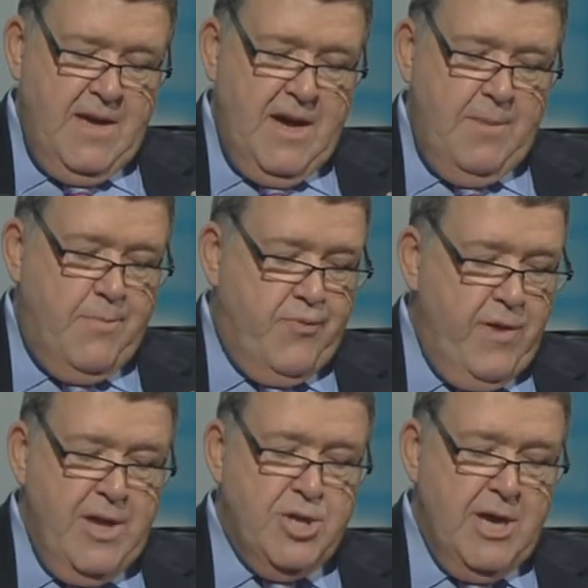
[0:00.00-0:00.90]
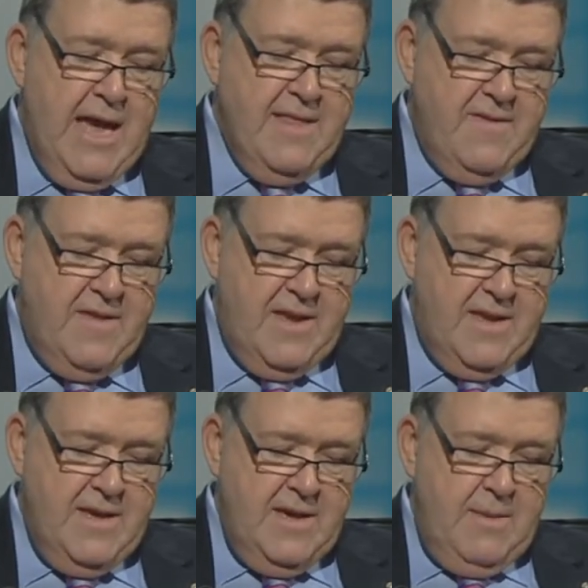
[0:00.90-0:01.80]
and preach against
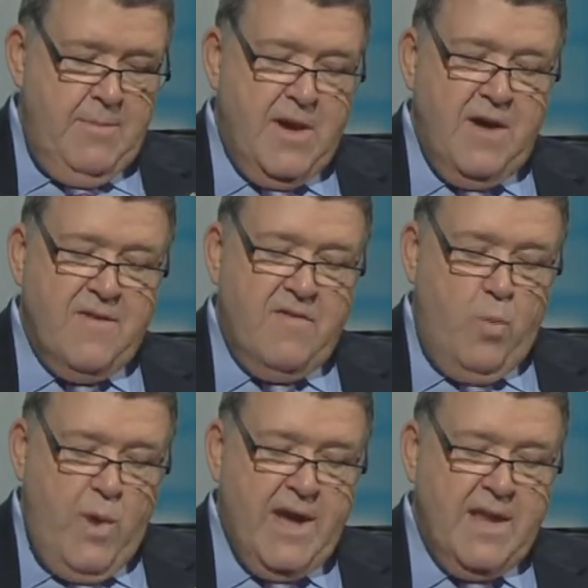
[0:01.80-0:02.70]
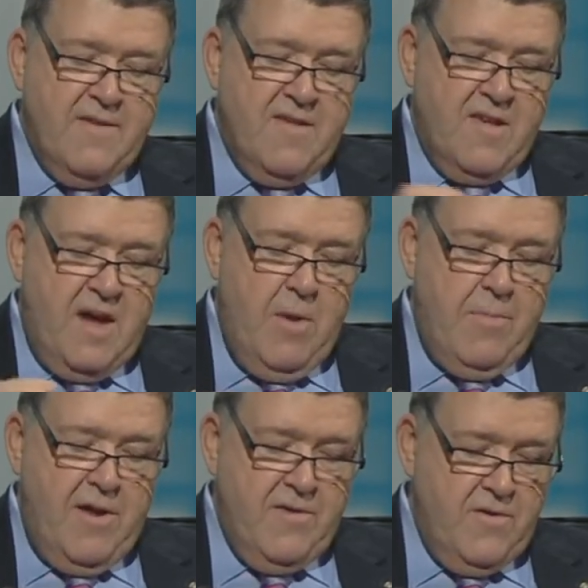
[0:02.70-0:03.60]
it, because its wickedness has come
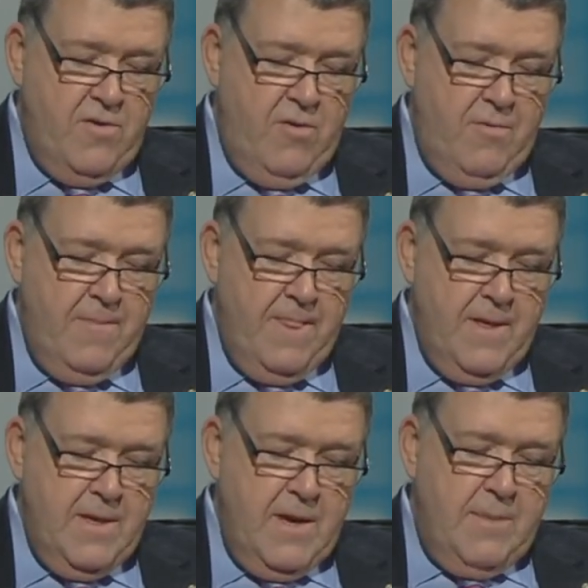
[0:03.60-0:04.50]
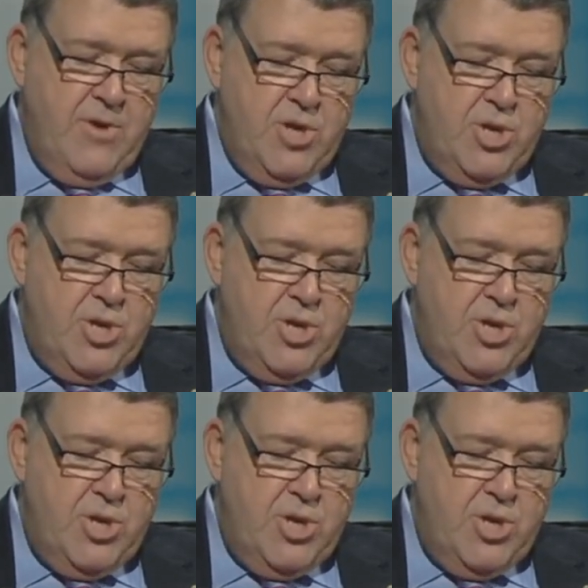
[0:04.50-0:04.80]
upon us all. But